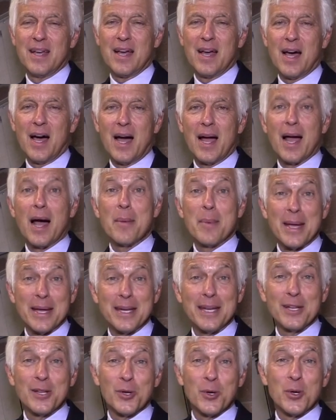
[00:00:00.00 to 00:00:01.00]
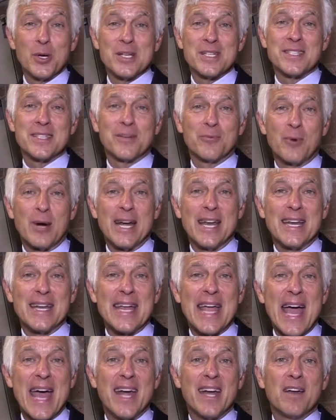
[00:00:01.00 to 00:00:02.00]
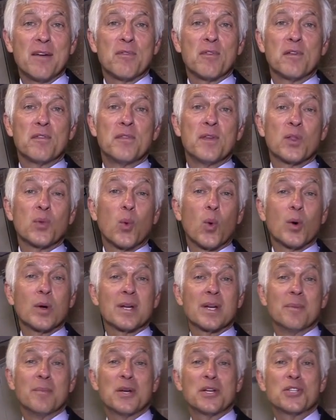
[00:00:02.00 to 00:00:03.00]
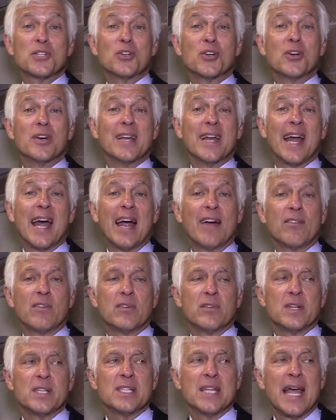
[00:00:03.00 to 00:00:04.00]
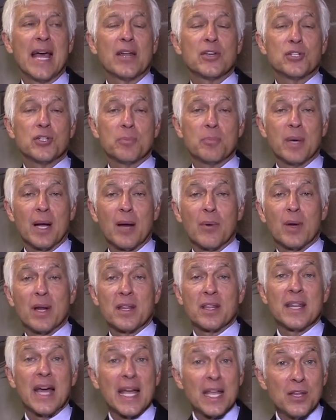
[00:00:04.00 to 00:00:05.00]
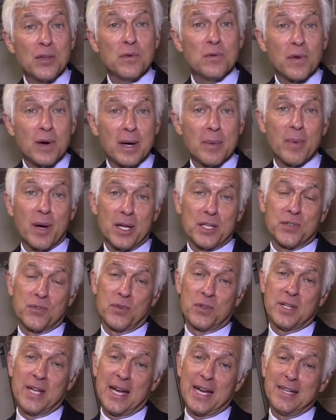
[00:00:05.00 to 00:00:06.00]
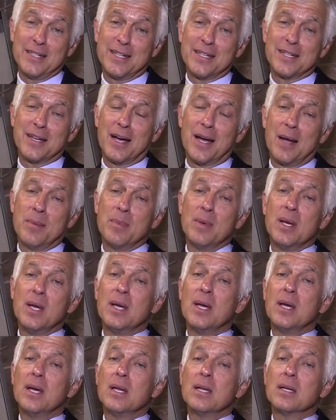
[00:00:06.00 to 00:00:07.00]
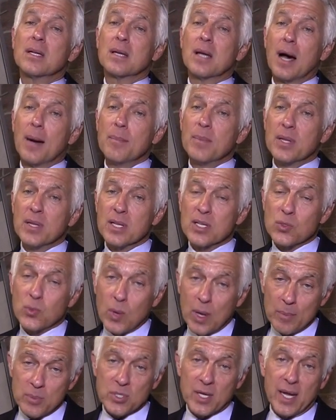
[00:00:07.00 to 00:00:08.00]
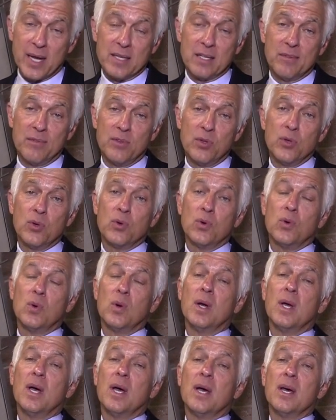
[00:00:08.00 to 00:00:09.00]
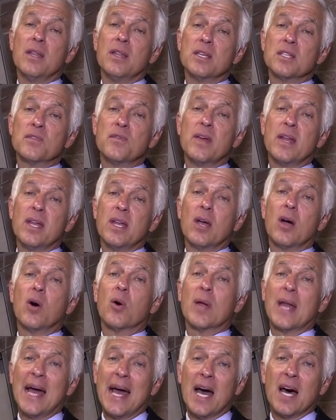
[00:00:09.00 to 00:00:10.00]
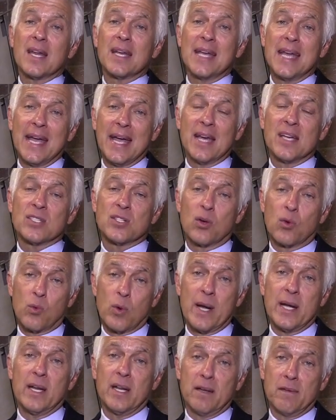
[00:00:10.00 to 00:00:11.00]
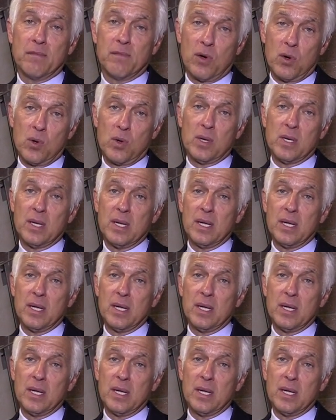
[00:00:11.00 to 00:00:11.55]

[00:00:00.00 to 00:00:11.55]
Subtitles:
Hi, I'm Andy Lewis, write-in candidate for 5th Ward Commissioner in Haverford Township, and I want to thank you very much for taking the time to come to this website to view this video on how to cast a write-in vote.